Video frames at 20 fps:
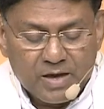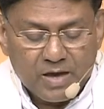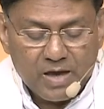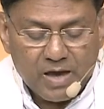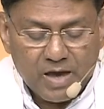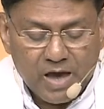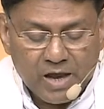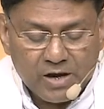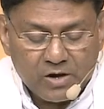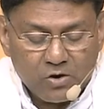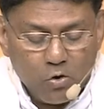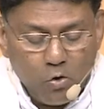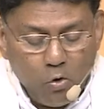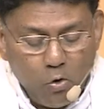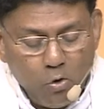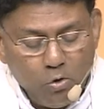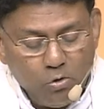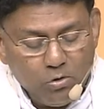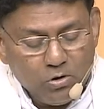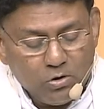And
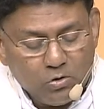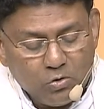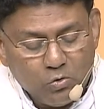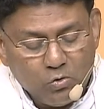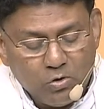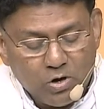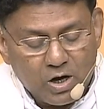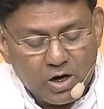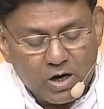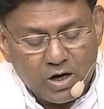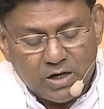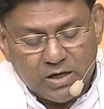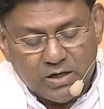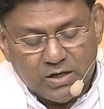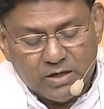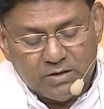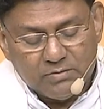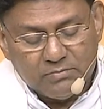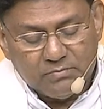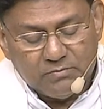all who heard
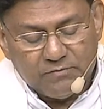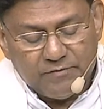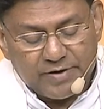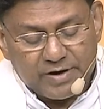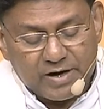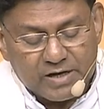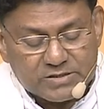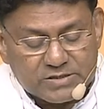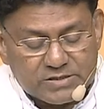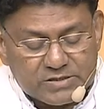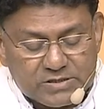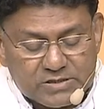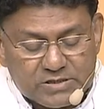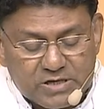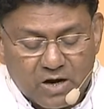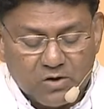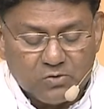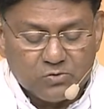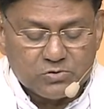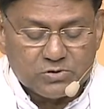him were
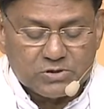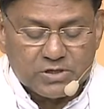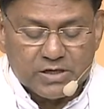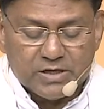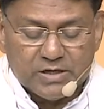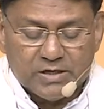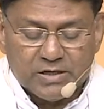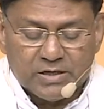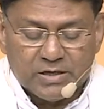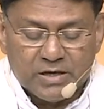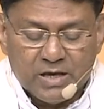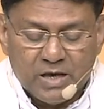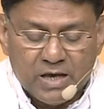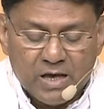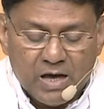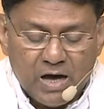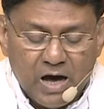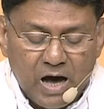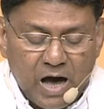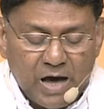astounded
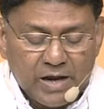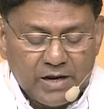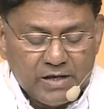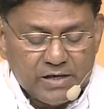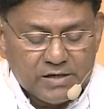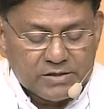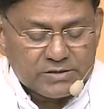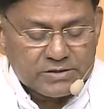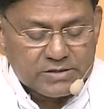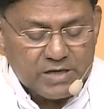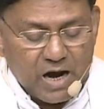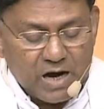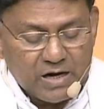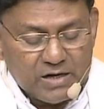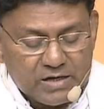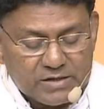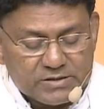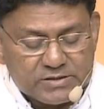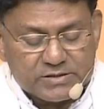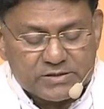at his
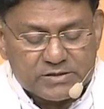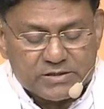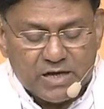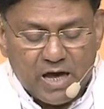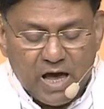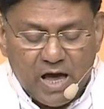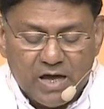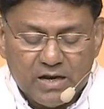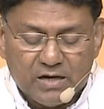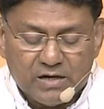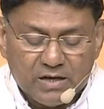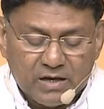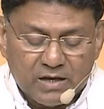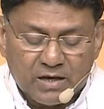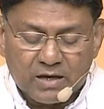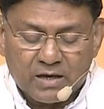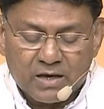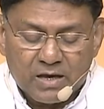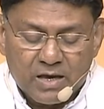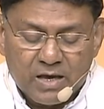
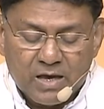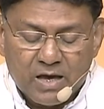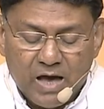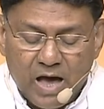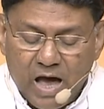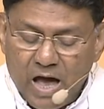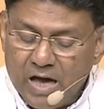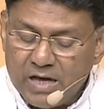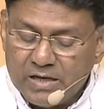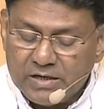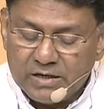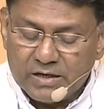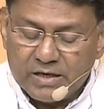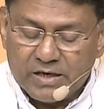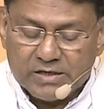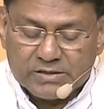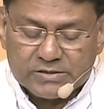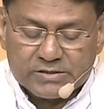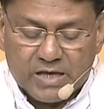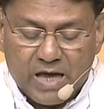understanding and
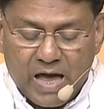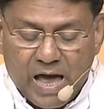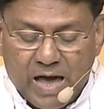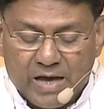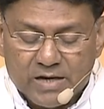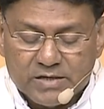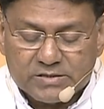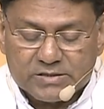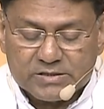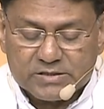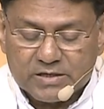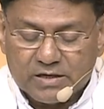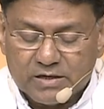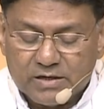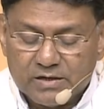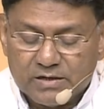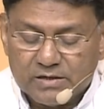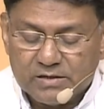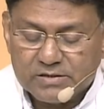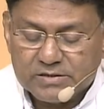his
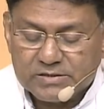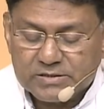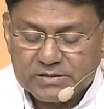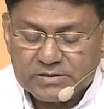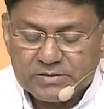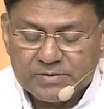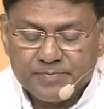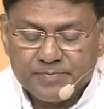answers.